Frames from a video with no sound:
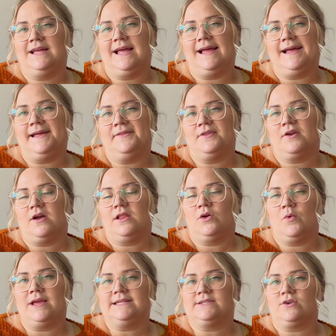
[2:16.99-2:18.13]
and the
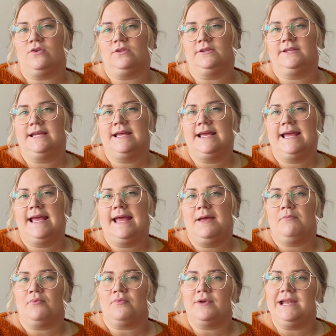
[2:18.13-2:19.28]
colorway is called
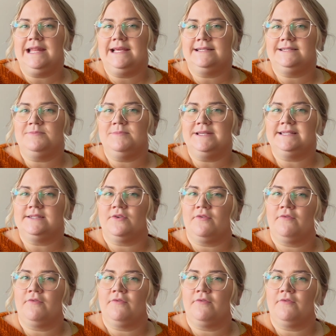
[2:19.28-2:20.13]
Brilliant Mr.